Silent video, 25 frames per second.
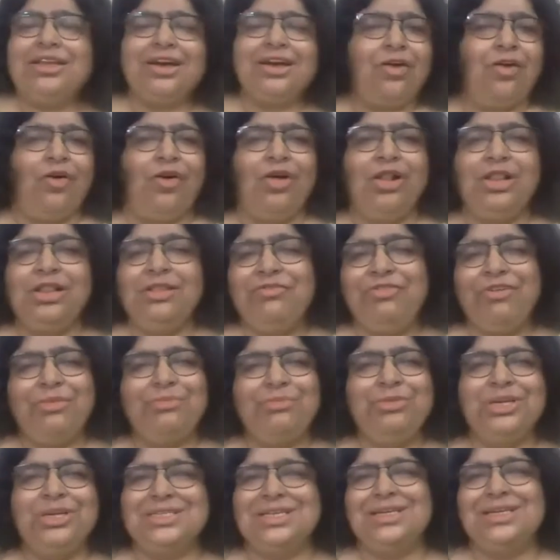call
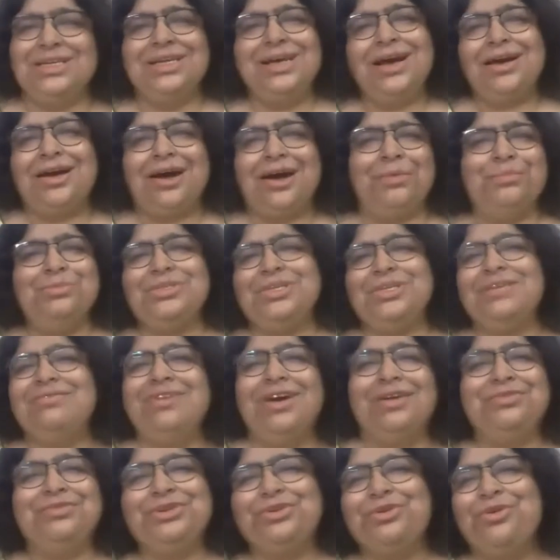from Nazariya comes, and
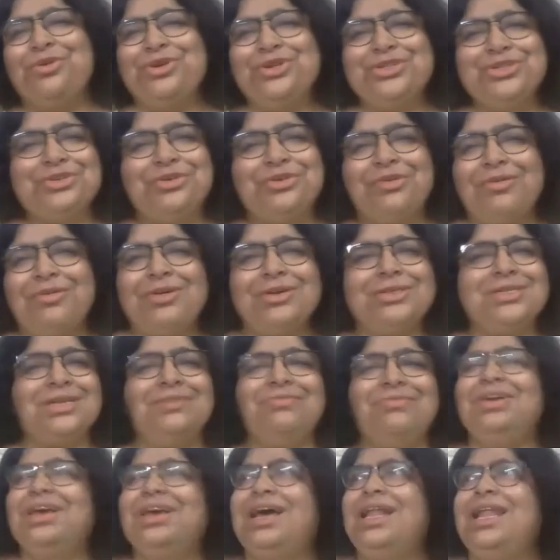we have to go to court,
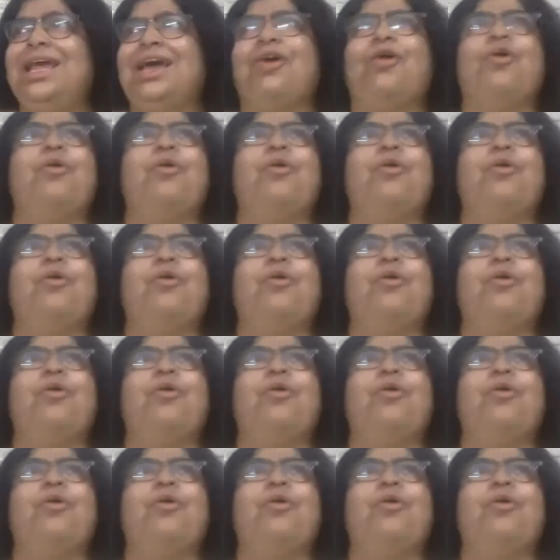and we are like,